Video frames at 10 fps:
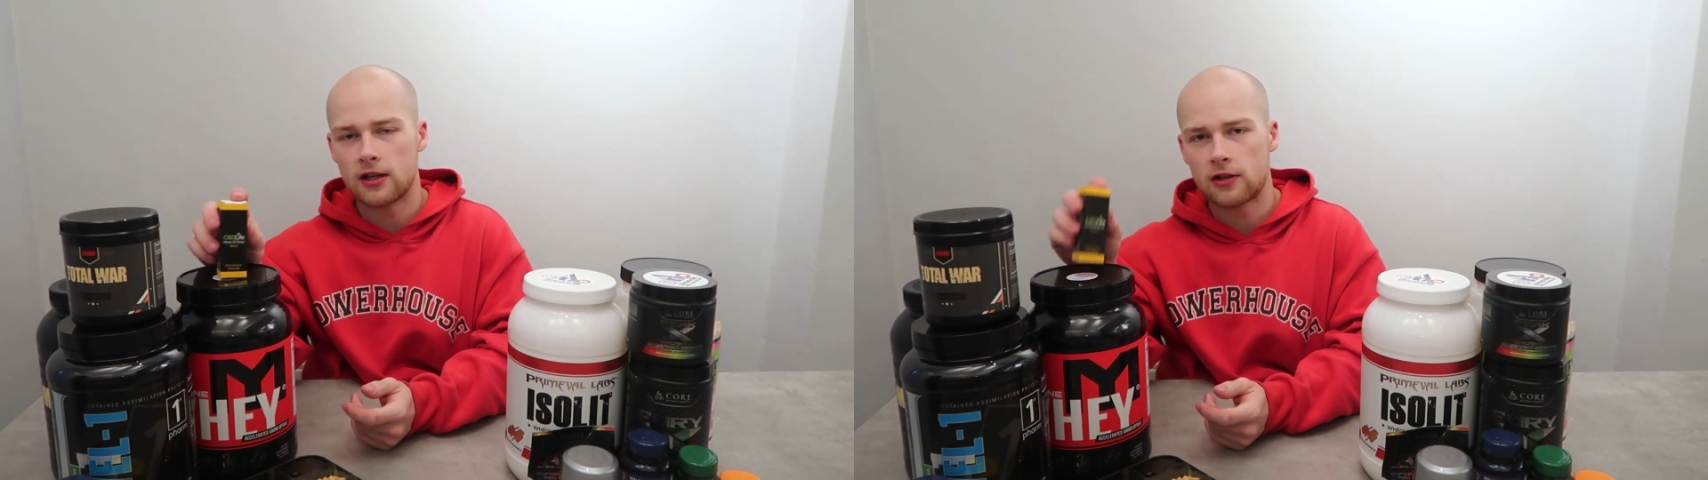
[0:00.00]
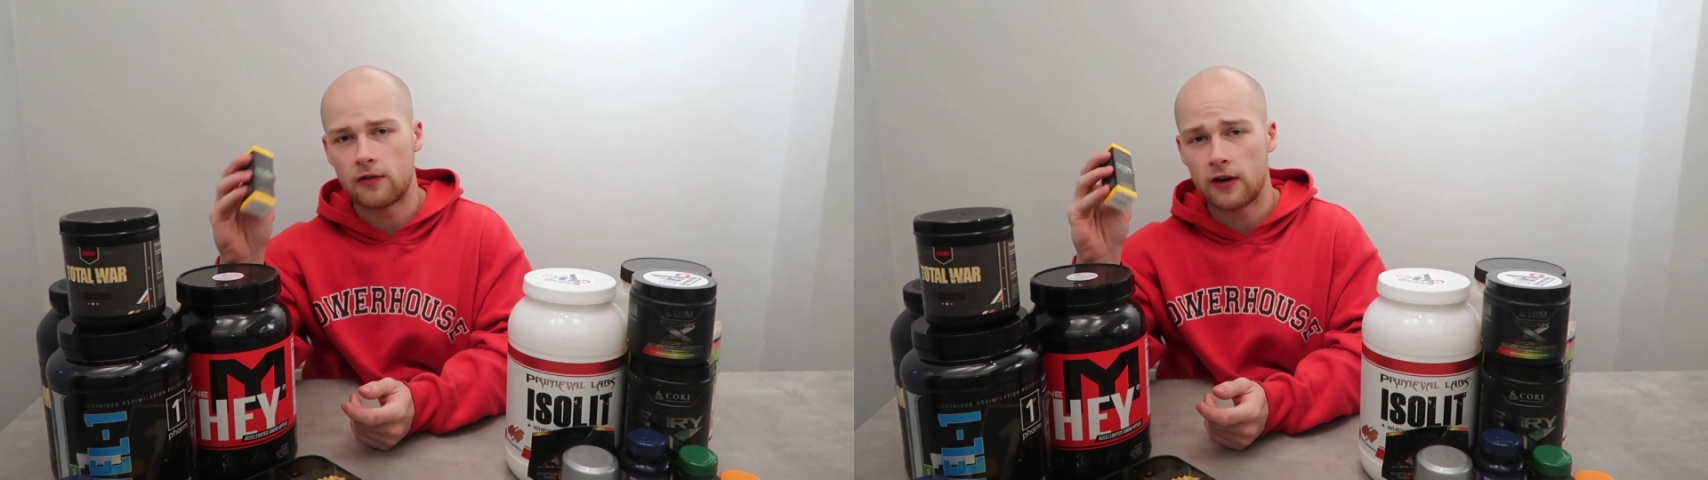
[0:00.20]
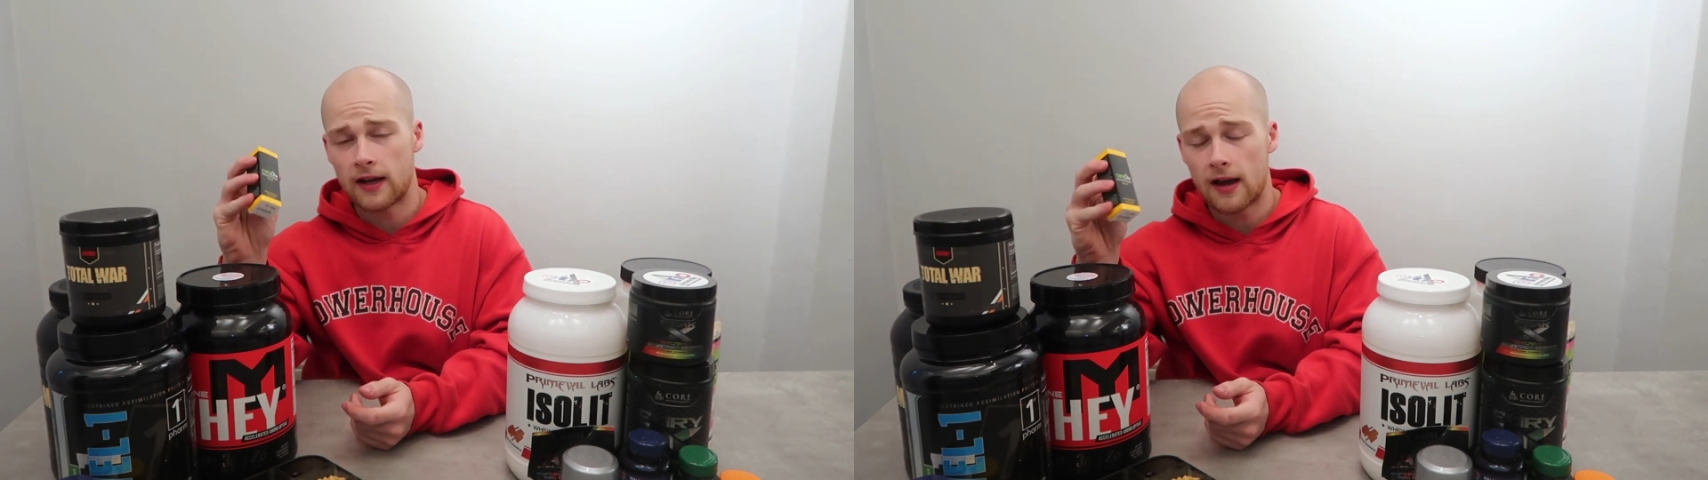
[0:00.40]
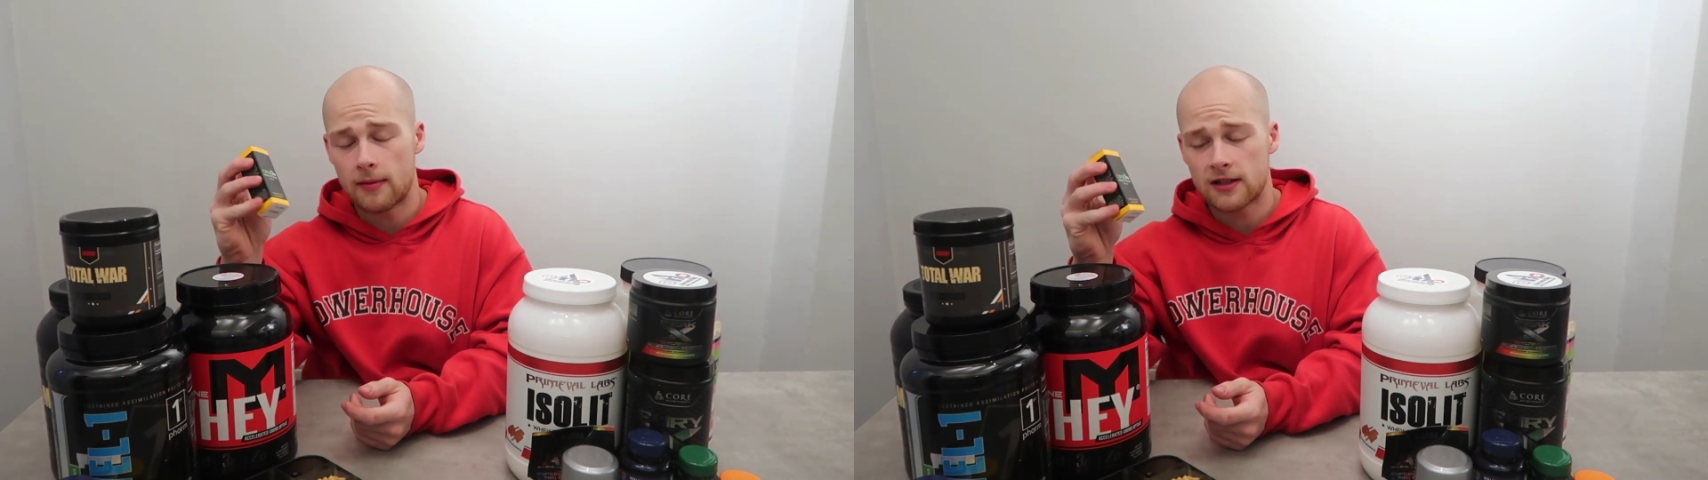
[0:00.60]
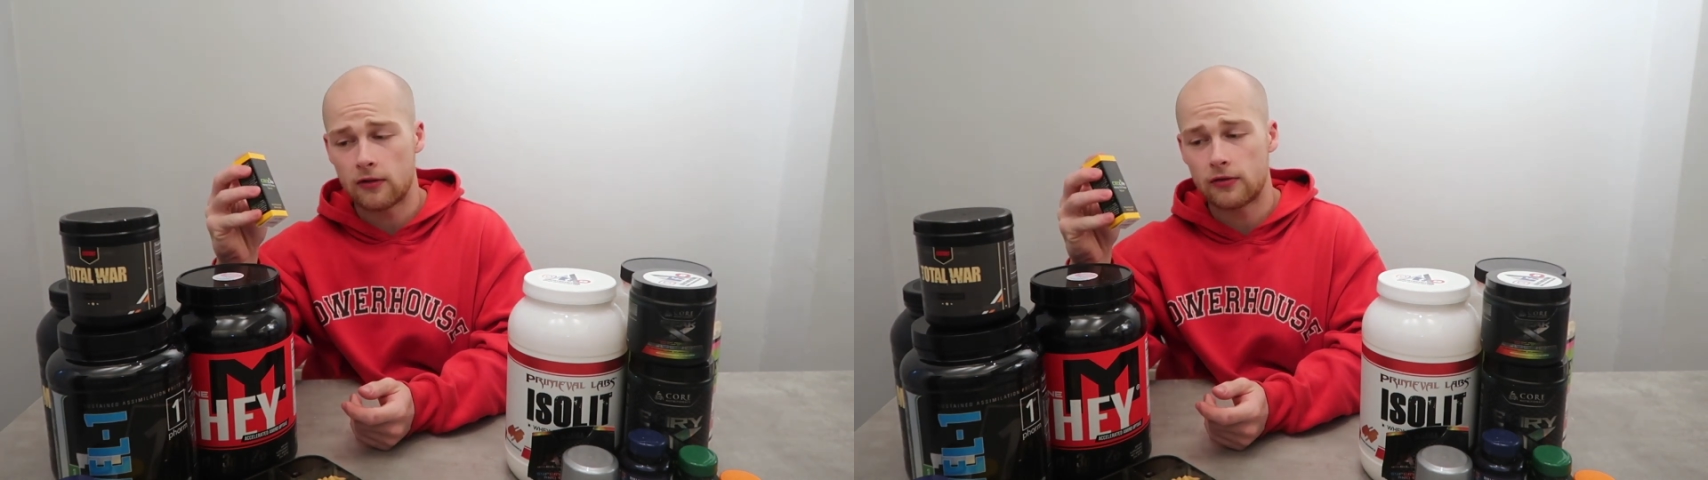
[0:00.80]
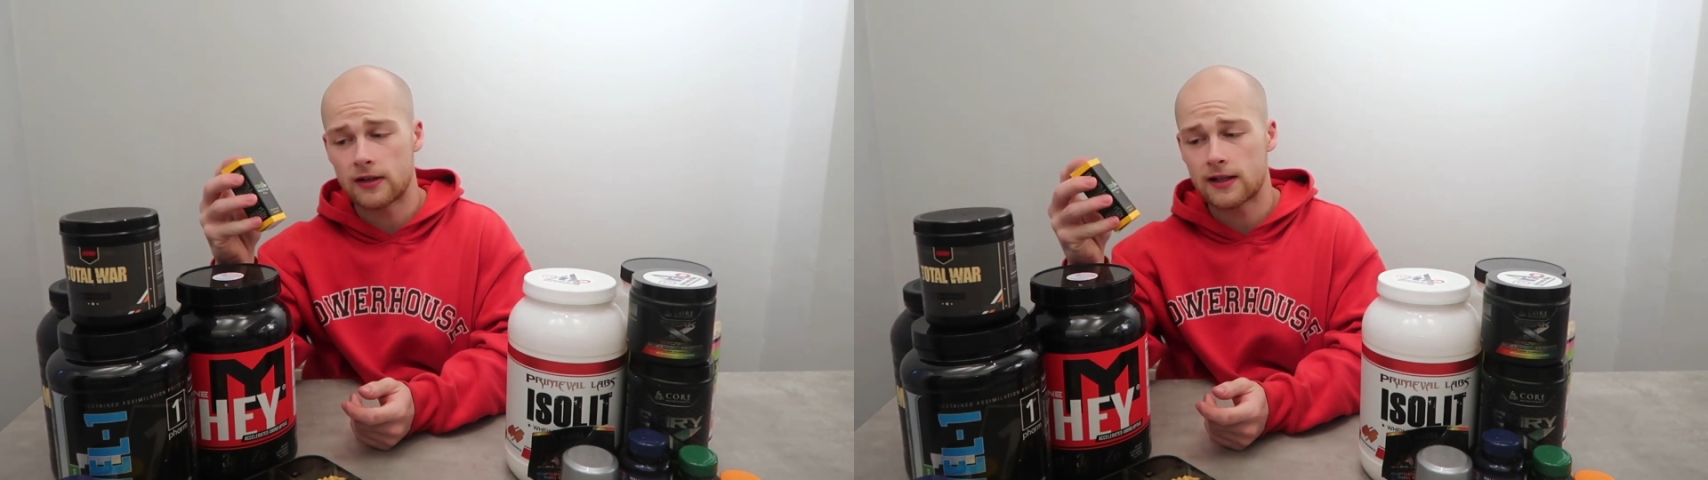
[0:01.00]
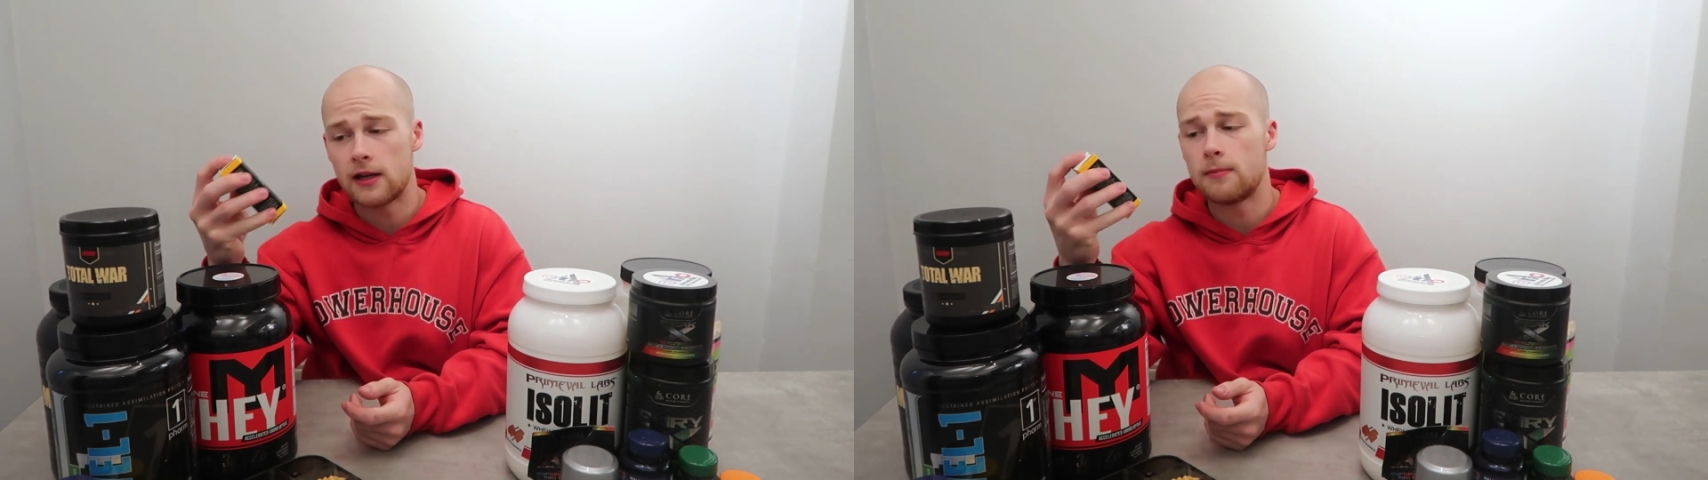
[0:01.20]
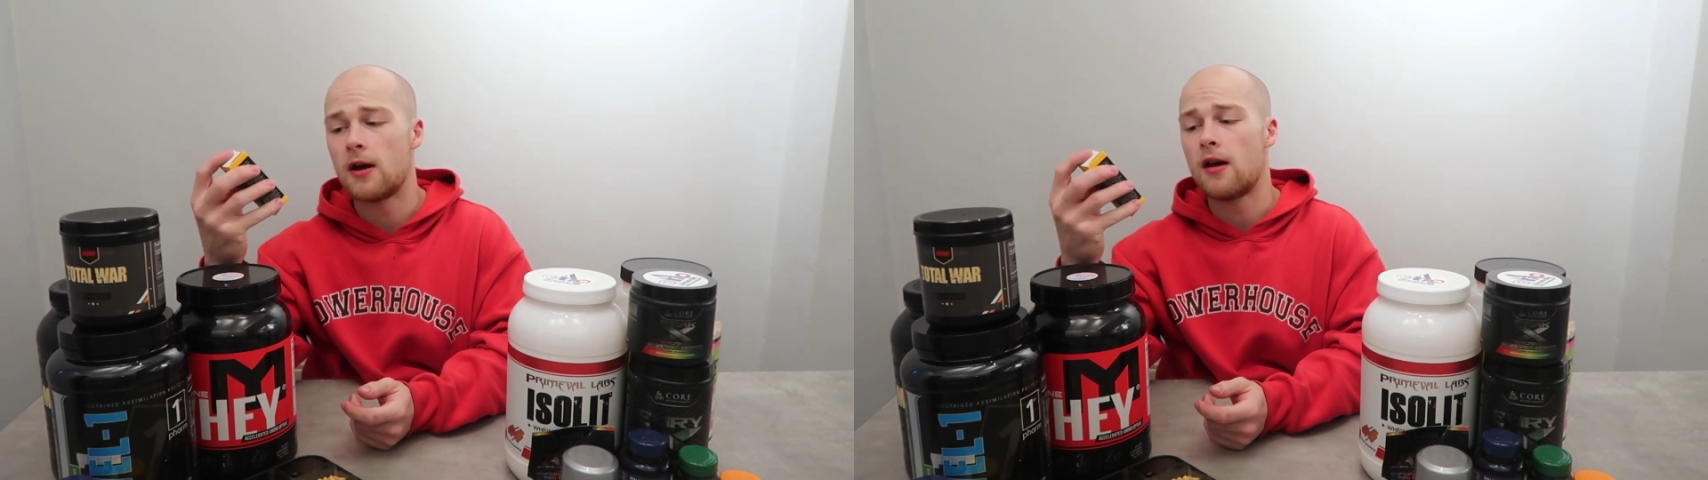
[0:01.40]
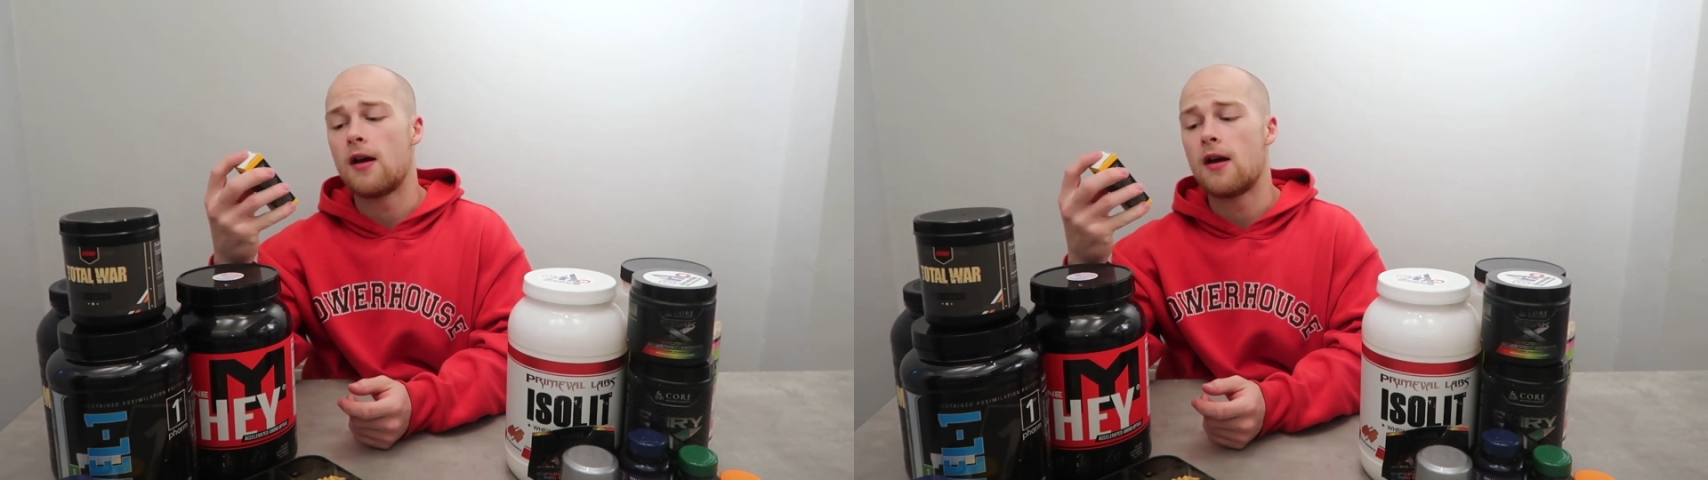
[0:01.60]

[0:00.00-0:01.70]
this to get myself to sleep.